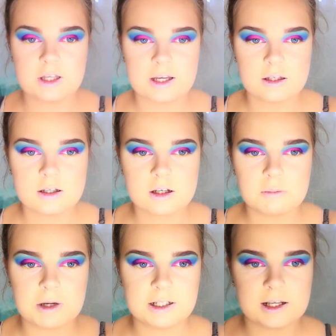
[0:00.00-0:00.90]
okay, you can
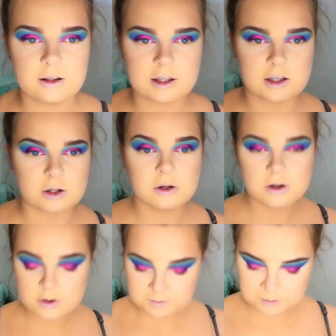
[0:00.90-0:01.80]
come back now, thank you.
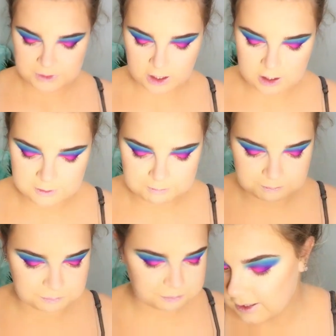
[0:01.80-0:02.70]

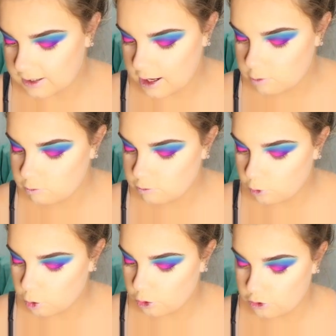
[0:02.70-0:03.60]
An
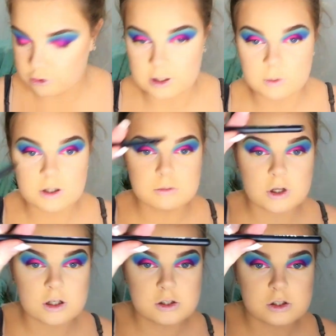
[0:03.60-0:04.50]
M431
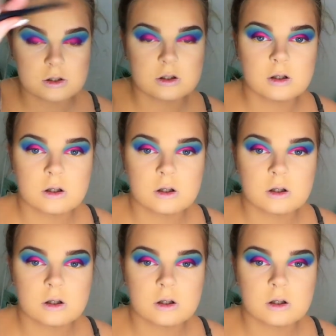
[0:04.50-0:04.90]
brush.